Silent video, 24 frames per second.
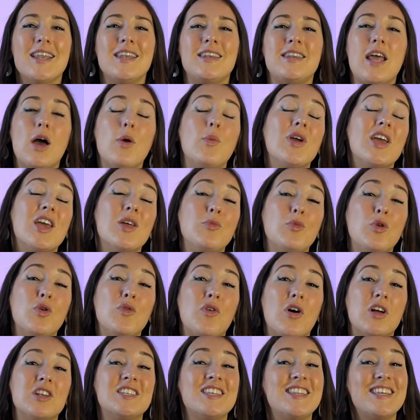Now we can move
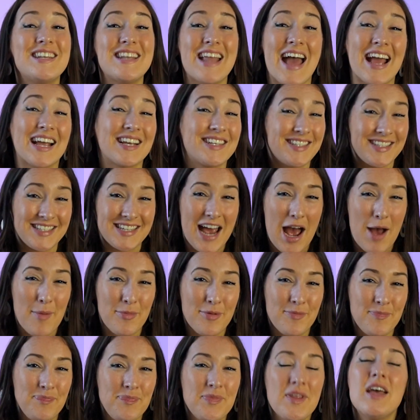on to the next step.
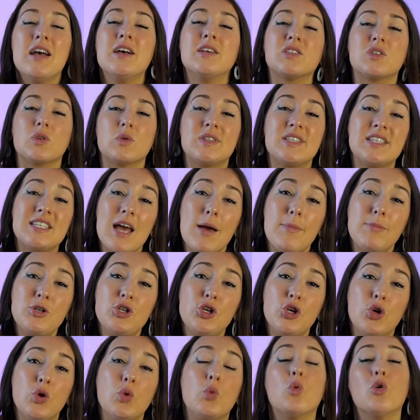So step
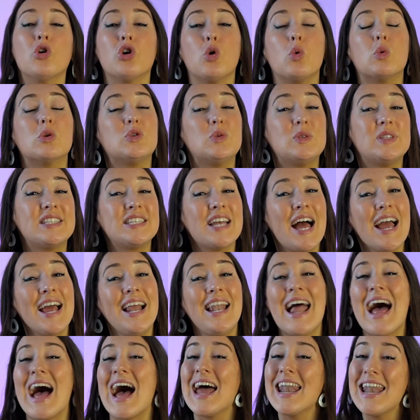two, we're going to
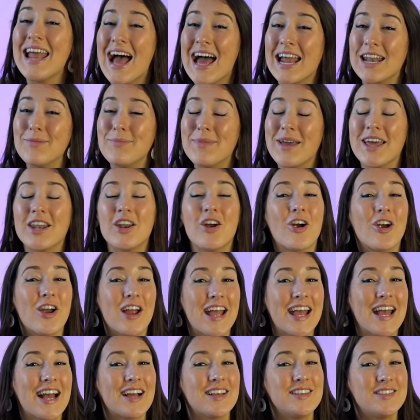style and animate our
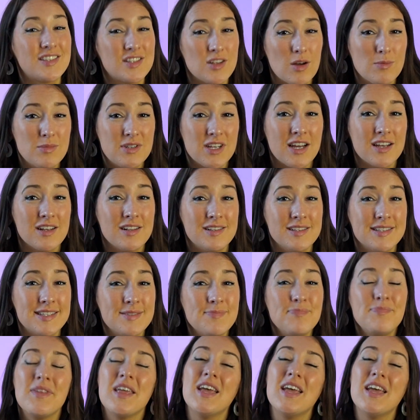AI subtitles.